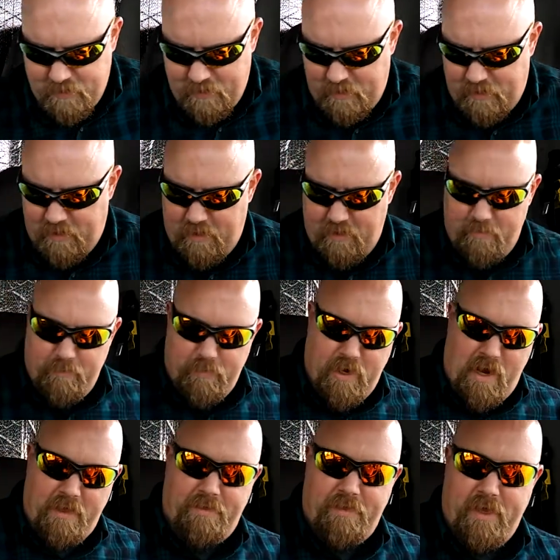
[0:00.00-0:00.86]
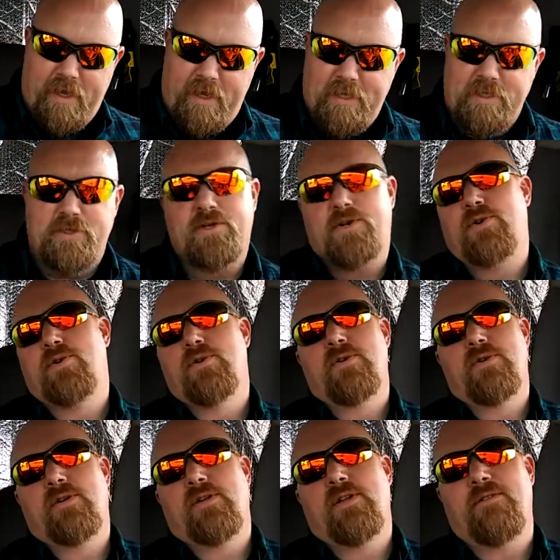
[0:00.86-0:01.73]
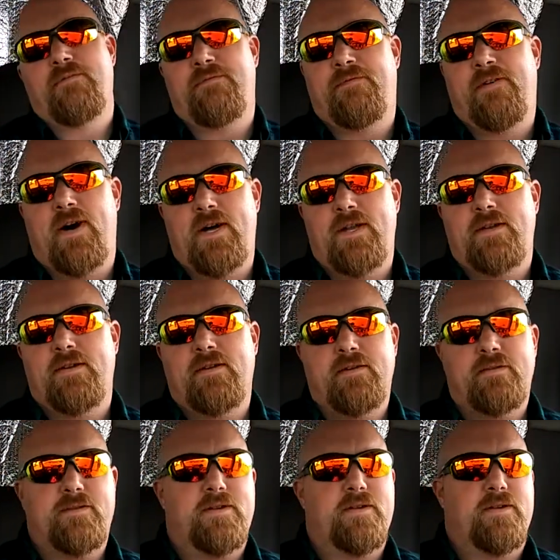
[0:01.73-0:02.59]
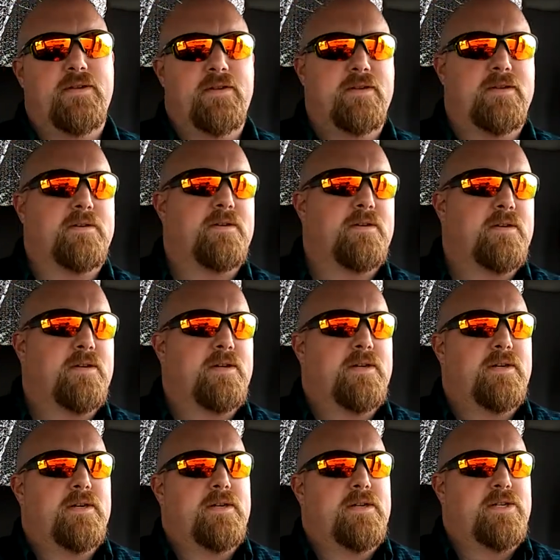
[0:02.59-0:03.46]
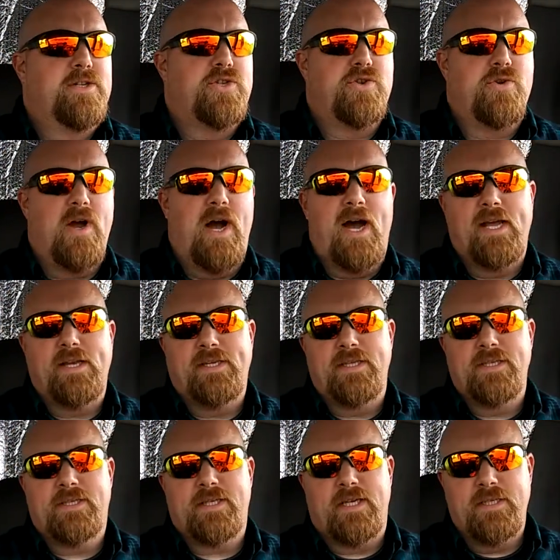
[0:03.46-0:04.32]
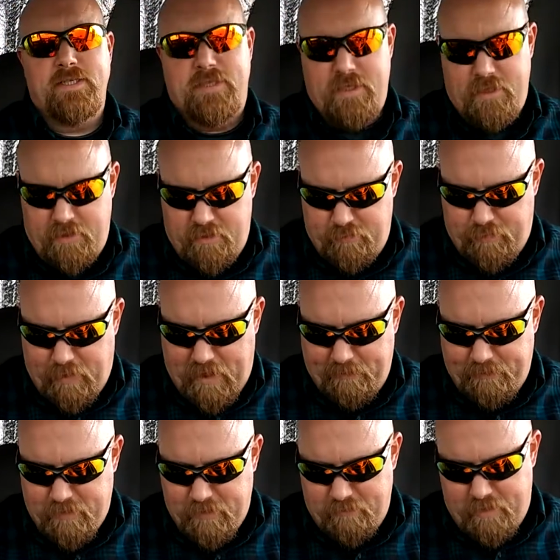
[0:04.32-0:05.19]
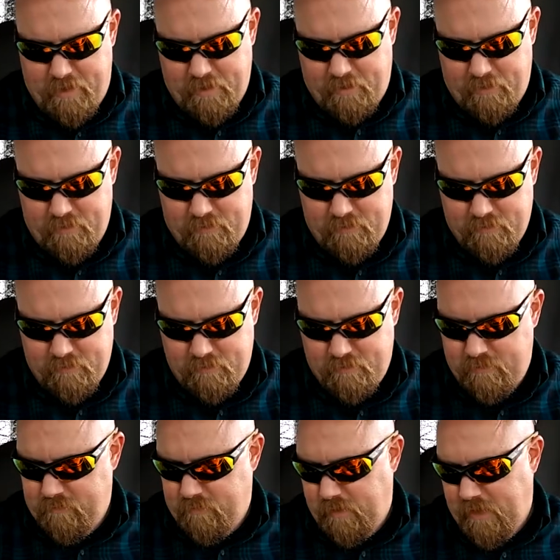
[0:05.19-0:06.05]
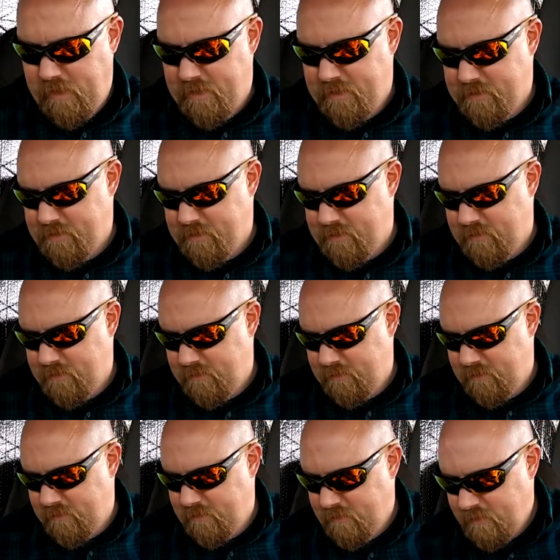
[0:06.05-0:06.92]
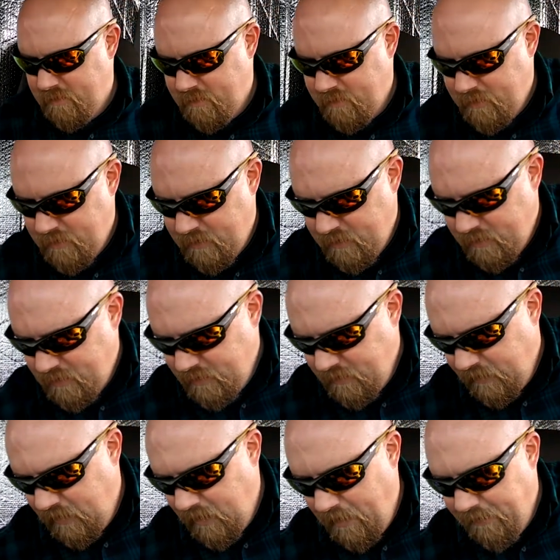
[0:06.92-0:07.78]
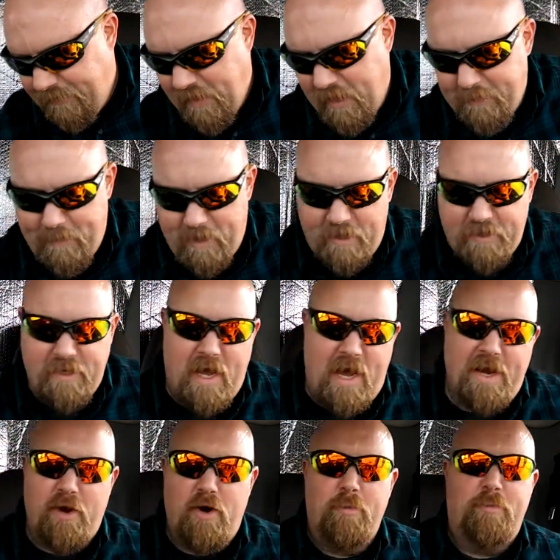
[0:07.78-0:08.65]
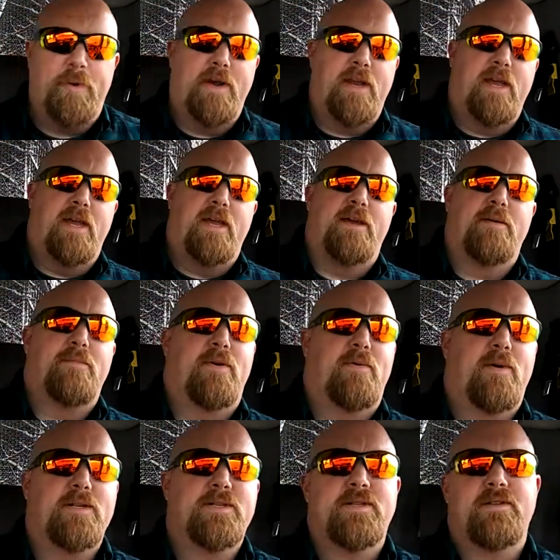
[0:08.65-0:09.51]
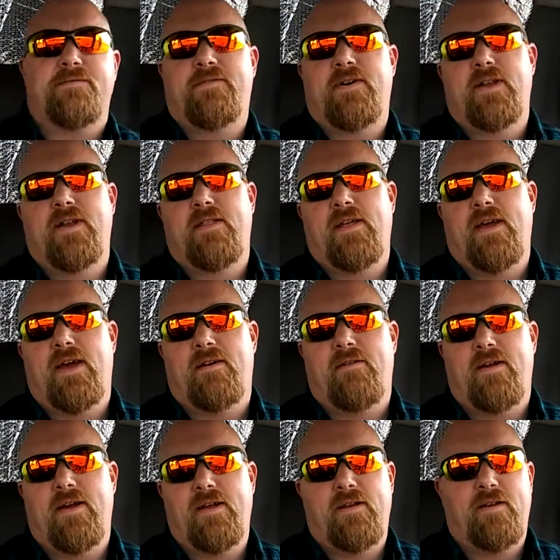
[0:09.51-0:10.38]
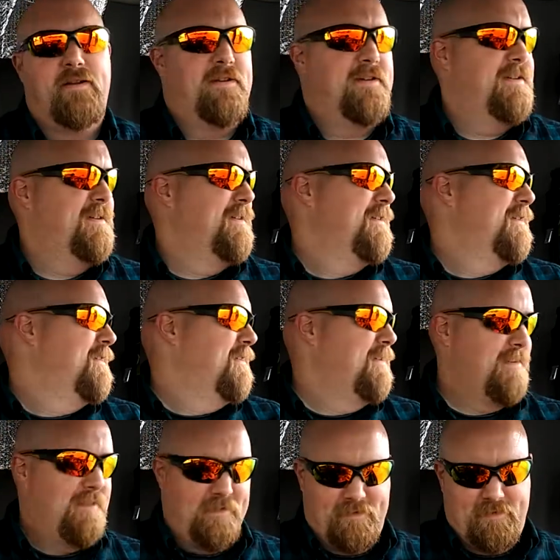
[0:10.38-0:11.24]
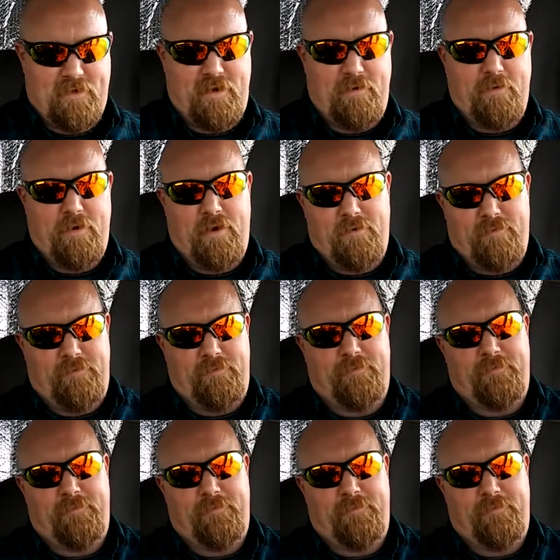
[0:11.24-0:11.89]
but I think it's cool and fun to try discontinued pipe tobacco blends. You know, I thought about not opening it, but what's the fun of that, right? There we go.